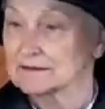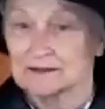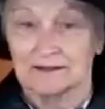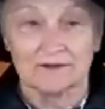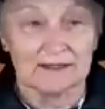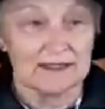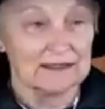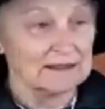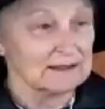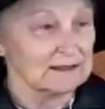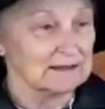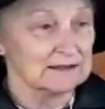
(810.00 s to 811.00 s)

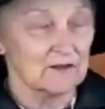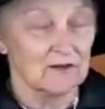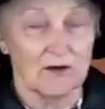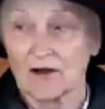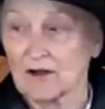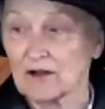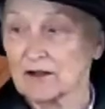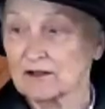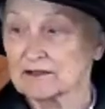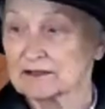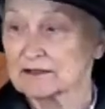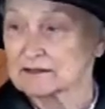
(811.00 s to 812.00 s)
Okay, so
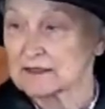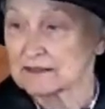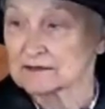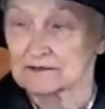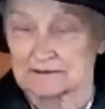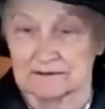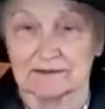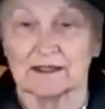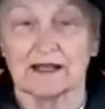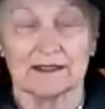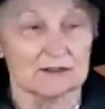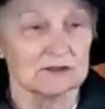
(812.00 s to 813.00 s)
all the,
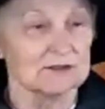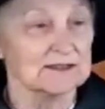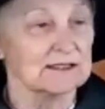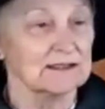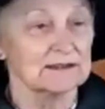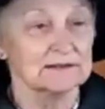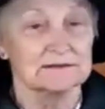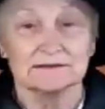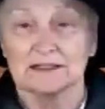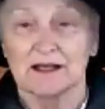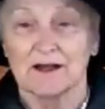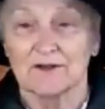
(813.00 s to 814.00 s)
and your son,
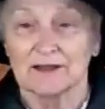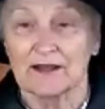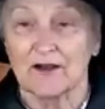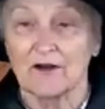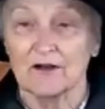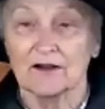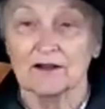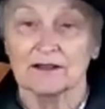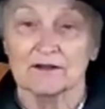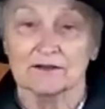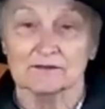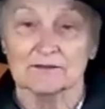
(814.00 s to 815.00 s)
okay,
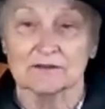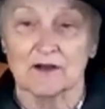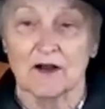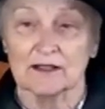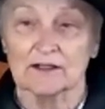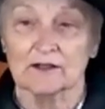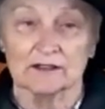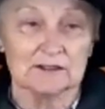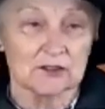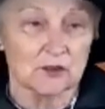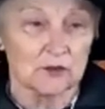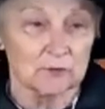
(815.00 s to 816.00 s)
all our
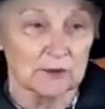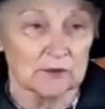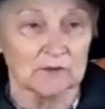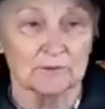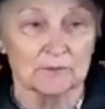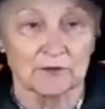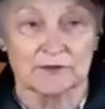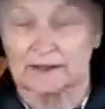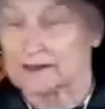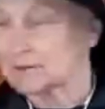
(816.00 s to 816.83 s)
October birthday